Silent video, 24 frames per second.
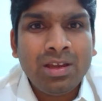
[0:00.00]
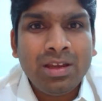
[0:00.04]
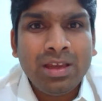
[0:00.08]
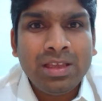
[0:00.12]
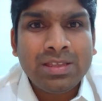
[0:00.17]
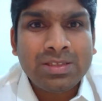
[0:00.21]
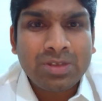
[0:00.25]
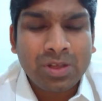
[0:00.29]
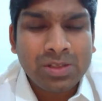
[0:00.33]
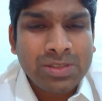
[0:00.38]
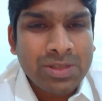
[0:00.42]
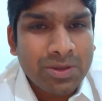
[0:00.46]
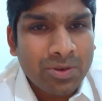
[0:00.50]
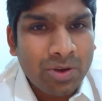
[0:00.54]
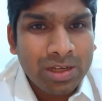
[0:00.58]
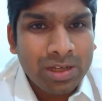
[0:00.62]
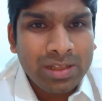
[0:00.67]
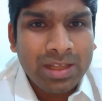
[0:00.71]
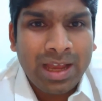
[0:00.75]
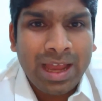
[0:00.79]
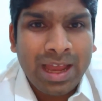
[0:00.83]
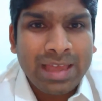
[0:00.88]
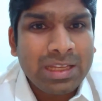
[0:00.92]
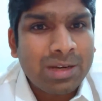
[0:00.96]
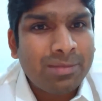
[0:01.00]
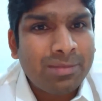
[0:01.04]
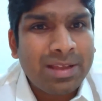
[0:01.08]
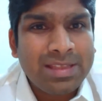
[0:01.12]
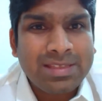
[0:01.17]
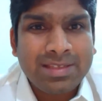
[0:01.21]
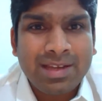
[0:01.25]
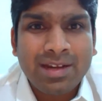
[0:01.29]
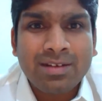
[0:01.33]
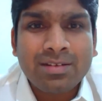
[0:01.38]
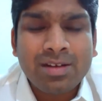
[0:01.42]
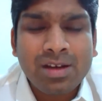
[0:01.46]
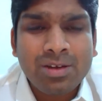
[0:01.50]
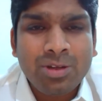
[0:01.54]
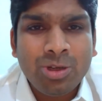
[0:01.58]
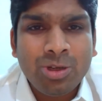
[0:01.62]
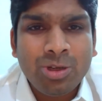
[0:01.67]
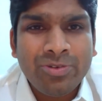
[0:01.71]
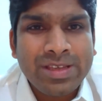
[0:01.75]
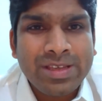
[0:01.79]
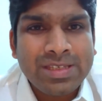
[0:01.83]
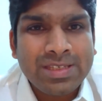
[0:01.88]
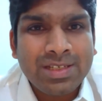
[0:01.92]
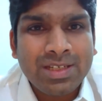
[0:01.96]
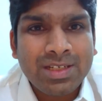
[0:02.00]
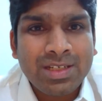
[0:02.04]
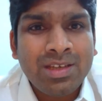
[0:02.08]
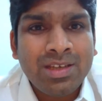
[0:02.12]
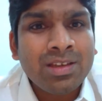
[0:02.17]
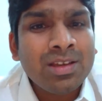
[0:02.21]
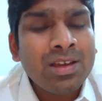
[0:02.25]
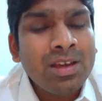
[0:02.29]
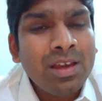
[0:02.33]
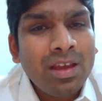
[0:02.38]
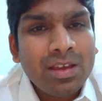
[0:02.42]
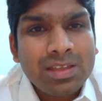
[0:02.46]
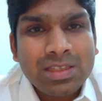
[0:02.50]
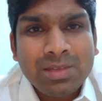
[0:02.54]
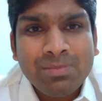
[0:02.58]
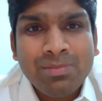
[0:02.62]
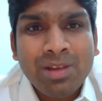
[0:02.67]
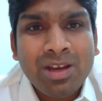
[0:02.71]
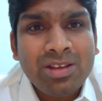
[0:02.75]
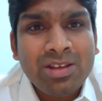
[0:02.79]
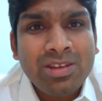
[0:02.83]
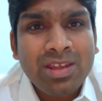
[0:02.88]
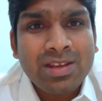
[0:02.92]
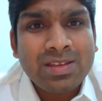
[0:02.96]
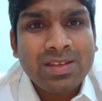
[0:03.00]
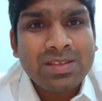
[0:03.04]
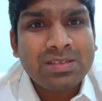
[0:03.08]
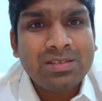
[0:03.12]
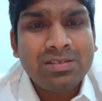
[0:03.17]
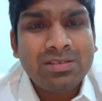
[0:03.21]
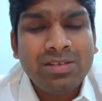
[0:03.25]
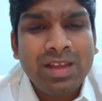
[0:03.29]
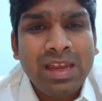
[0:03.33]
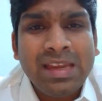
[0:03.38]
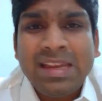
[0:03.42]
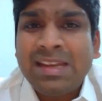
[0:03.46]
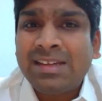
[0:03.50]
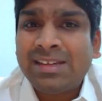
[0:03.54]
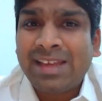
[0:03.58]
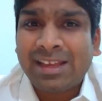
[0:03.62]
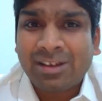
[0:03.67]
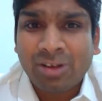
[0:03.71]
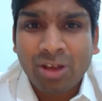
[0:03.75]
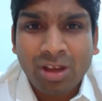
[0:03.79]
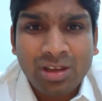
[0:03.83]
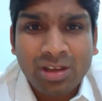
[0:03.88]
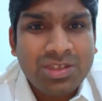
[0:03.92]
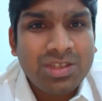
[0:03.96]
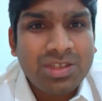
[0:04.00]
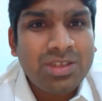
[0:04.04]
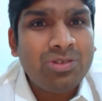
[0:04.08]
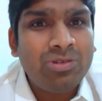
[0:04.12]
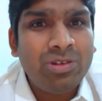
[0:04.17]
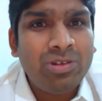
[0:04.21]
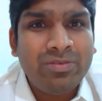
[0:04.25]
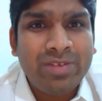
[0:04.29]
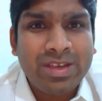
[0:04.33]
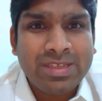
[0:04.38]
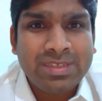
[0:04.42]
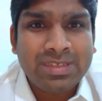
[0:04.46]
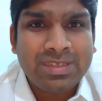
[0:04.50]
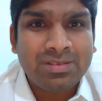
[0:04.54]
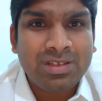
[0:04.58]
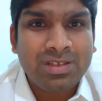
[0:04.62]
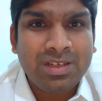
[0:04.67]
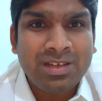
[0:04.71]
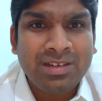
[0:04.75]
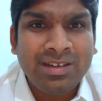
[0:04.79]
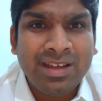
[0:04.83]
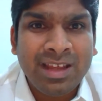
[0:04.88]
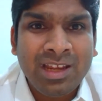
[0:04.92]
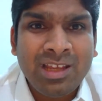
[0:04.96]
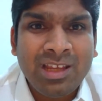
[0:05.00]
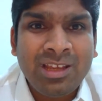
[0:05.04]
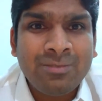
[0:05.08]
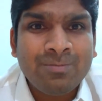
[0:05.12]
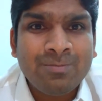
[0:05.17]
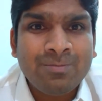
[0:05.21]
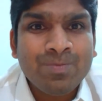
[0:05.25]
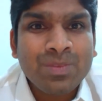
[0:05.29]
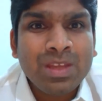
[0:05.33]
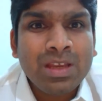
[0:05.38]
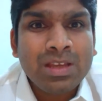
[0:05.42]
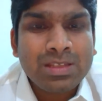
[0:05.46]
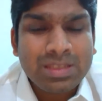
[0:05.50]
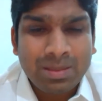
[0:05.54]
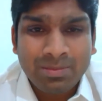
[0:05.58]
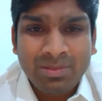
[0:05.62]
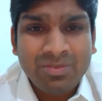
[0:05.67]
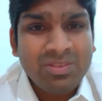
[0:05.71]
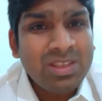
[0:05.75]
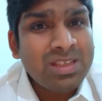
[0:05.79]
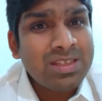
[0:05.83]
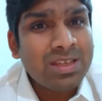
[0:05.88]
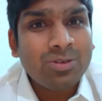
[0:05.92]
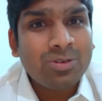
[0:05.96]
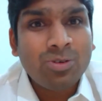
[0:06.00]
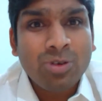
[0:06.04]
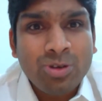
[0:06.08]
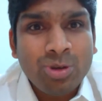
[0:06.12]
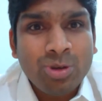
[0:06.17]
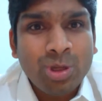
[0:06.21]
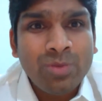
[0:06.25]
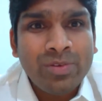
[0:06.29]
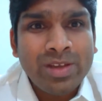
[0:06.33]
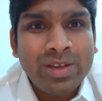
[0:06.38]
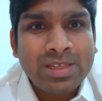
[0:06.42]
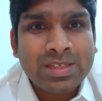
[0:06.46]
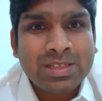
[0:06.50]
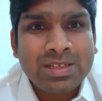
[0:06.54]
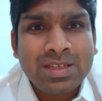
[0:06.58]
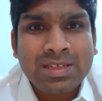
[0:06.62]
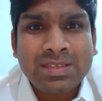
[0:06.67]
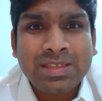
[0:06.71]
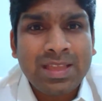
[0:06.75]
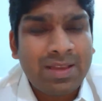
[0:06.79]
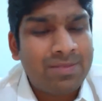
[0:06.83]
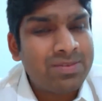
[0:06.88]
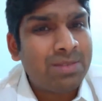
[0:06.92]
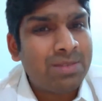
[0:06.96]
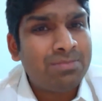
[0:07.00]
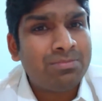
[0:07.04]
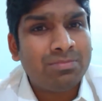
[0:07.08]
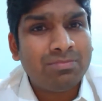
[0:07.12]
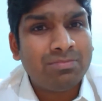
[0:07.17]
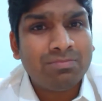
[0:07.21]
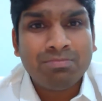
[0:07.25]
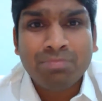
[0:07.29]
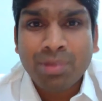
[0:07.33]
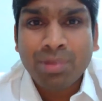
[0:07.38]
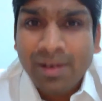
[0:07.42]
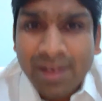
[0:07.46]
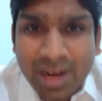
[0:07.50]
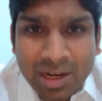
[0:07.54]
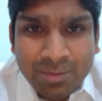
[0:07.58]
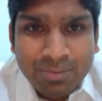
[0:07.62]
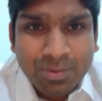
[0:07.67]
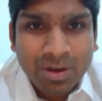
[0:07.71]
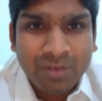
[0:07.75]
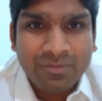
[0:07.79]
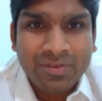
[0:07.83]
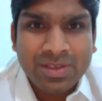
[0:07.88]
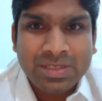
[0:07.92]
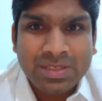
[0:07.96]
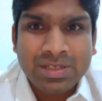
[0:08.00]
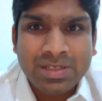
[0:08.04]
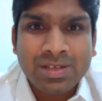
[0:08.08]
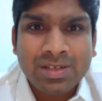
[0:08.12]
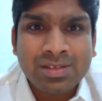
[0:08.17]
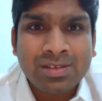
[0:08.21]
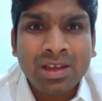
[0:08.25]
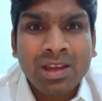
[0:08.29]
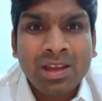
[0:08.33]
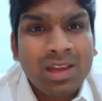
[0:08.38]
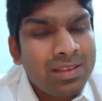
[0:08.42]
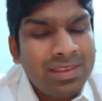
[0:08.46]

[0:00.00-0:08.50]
It's also called the Hyderabad Central University. Similarly, there is Delhi Technology University in Delhi. Some of these are good universities. They have some brilliant professors.